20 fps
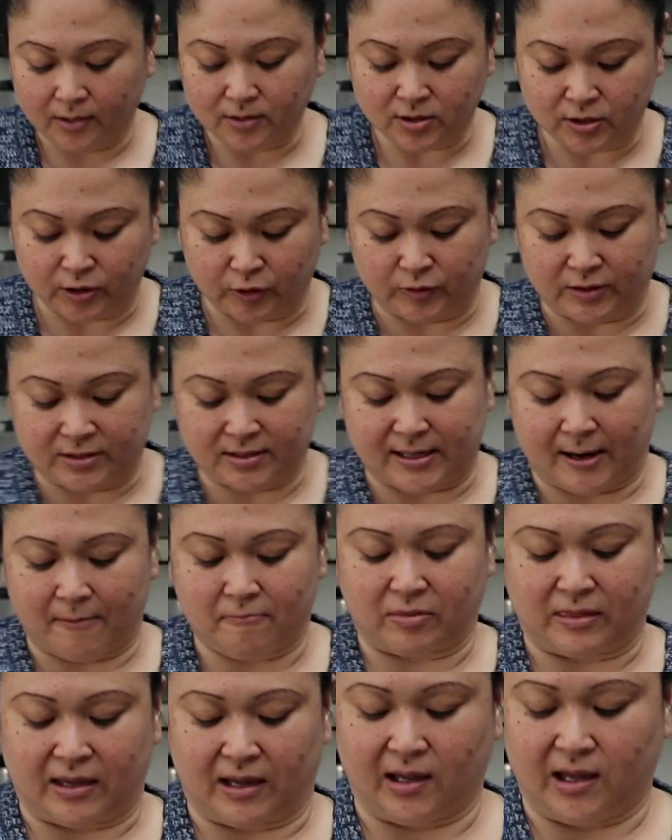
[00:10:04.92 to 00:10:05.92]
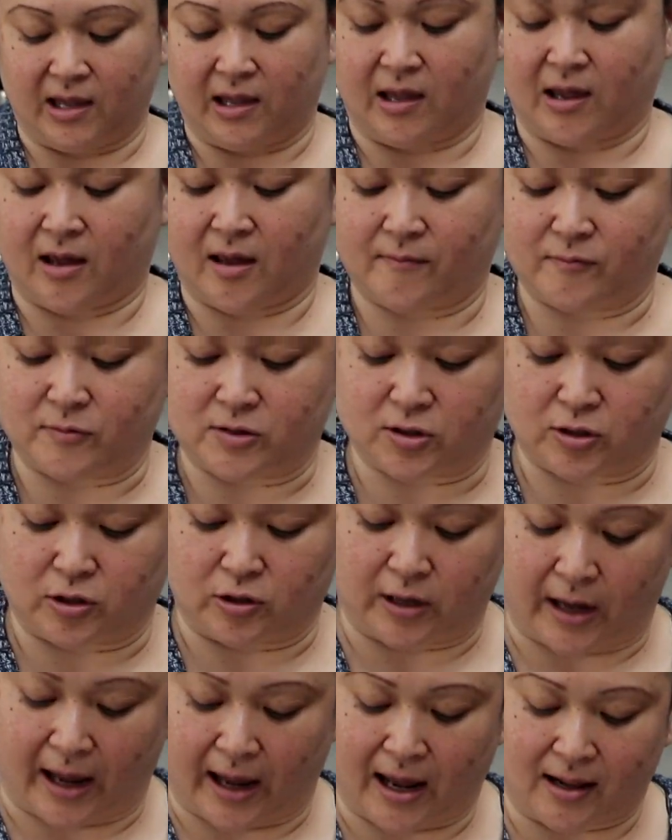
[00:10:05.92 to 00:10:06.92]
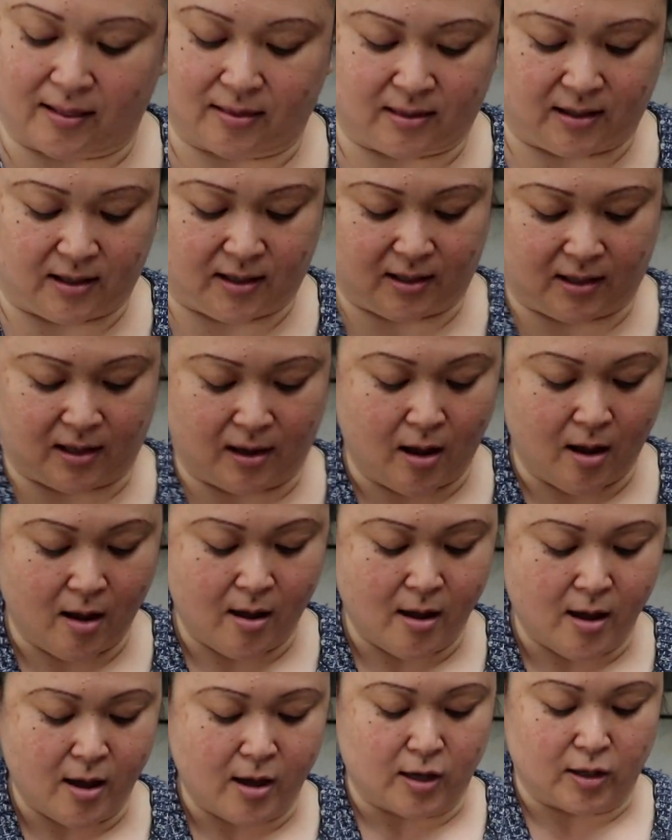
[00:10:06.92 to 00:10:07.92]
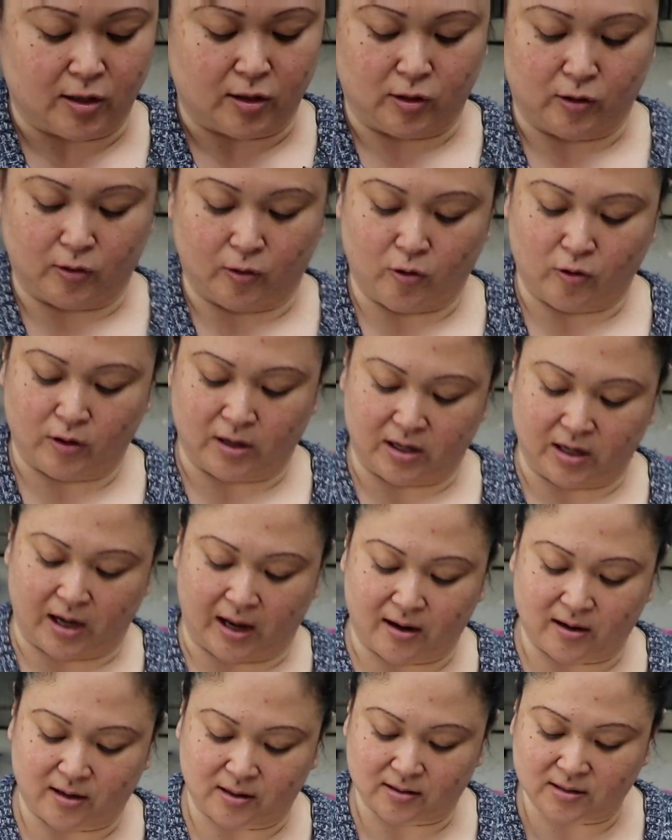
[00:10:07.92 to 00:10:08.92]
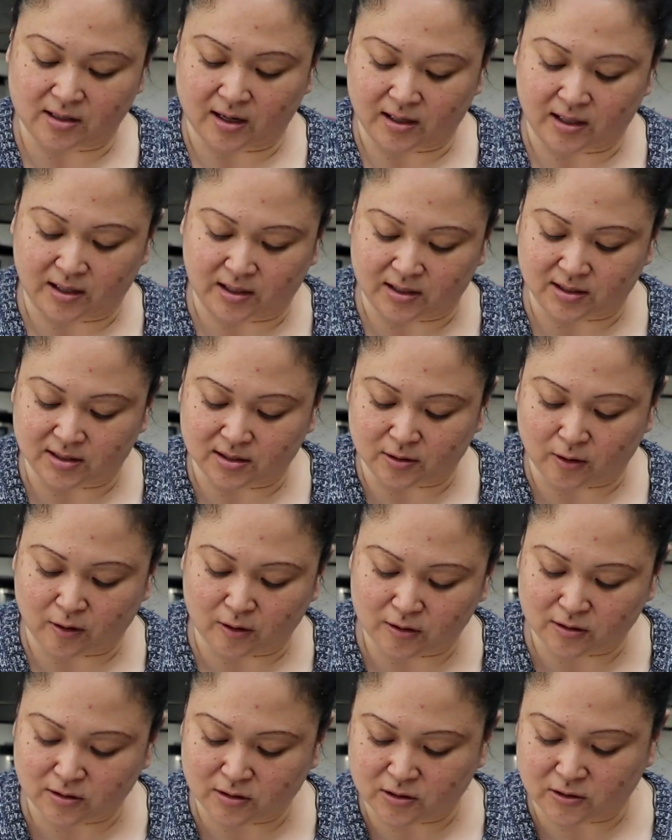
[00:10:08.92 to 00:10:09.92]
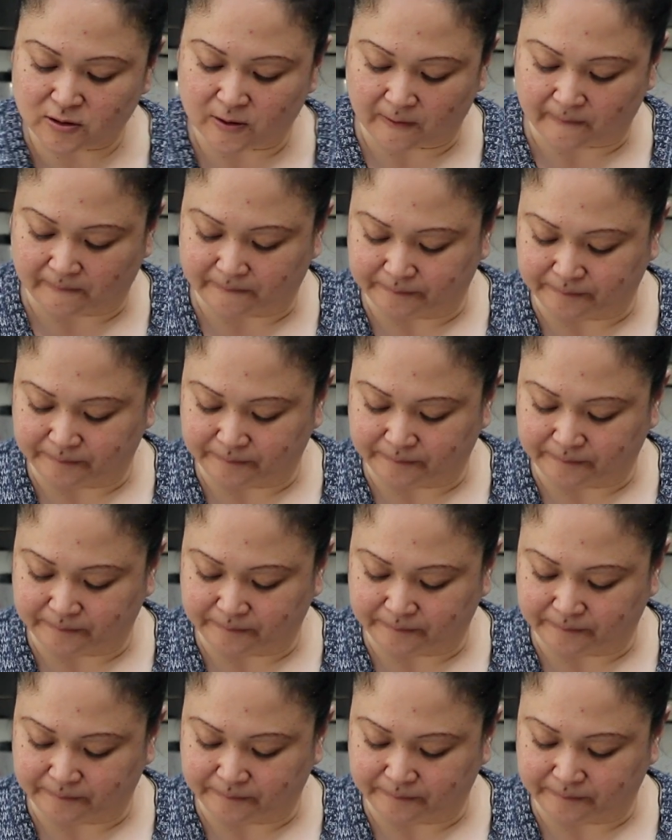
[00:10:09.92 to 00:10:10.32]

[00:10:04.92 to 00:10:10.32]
so the same thing here. I'm just going to add the yogurt and the tahini sauce.